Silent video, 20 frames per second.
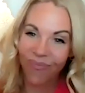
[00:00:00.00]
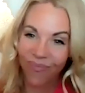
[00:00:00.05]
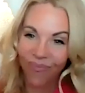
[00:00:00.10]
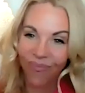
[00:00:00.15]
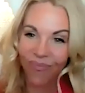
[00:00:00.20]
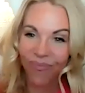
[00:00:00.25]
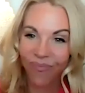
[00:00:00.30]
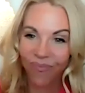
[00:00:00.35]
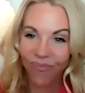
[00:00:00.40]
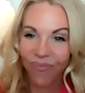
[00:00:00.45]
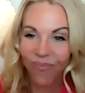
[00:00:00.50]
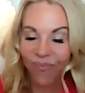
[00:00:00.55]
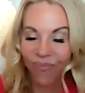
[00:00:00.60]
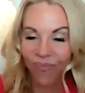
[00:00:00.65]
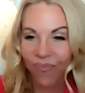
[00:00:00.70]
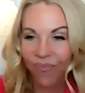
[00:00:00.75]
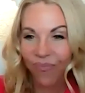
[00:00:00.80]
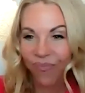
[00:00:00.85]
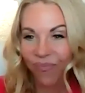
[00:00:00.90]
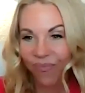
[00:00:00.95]

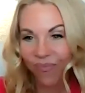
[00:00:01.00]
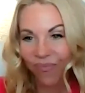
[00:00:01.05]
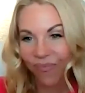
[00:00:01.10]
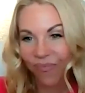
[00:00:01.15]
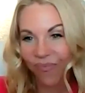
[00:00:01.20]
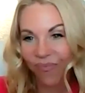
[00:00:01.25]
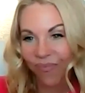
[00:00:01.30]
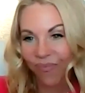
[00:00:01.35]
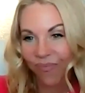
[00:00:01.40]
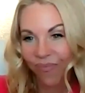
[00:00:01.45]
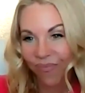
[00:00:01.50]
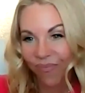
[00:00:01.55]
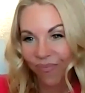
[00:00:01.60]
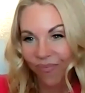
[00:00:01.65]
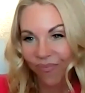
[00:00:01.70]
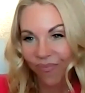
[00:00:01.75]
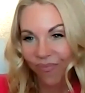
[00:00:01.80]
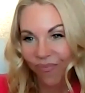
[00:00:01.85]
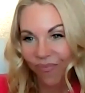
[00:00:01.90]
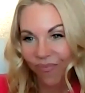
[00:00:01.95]

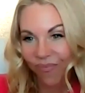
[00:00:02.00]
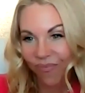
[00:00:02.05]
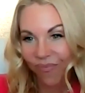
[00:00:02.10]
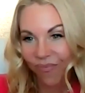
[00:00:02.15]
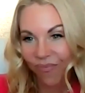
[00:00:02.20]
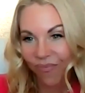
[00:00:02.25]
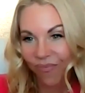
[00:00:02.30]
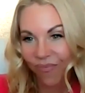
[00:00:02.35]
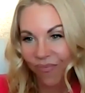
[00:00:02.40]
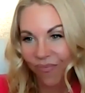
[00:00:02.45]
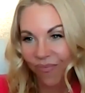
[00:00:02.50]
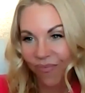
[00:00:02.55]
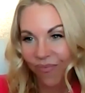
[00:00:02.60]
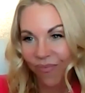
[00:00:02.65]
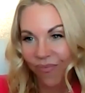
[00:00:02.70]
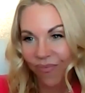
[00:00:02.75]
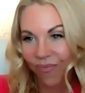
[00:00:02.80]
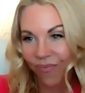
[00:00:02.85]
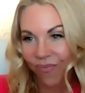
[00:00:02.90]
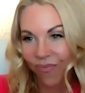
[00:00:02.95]

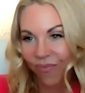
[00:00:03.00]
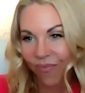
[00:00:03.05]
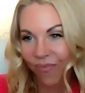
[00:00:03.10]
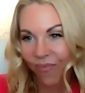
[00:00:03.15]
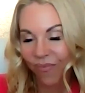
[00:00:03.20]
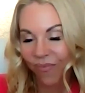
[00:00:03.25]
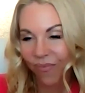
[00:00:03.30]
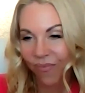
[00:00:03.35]
No words are spoken by the person on screen.